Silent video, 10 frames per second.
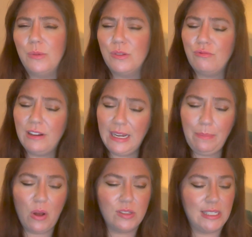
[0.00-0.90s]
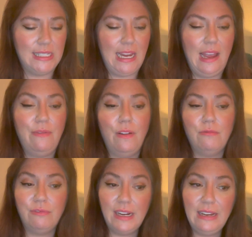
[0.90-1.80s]
was really positive,
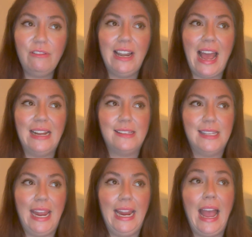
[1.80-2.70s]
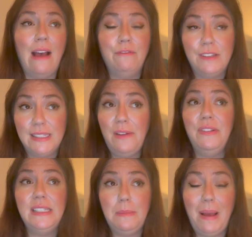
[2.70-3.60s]
really relaxing, and for
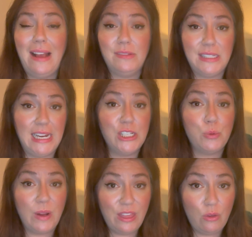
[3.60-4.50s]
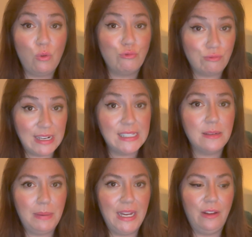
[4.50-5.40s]
£70 each, we thought
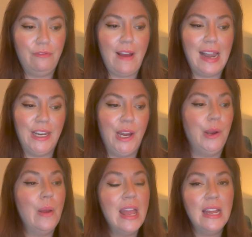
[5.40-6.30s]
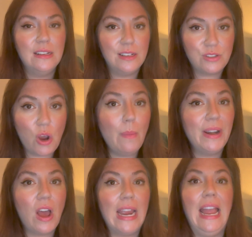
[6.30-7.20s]
reasonably good value. Now, Tom
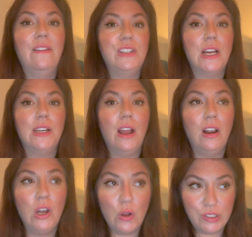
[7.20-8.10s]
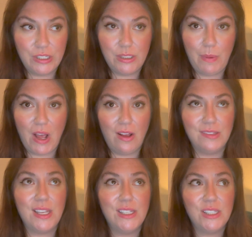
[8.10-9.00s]
and I have done a lot of
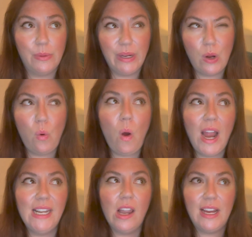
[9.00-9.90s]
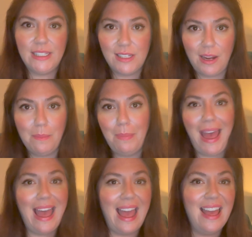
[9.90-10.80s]
spas, so we quite like to
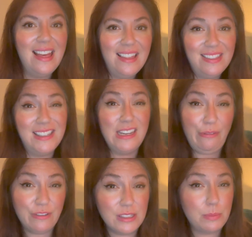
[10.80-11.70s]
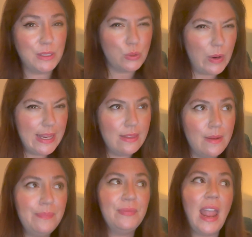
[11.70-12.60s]
compare the difference between them,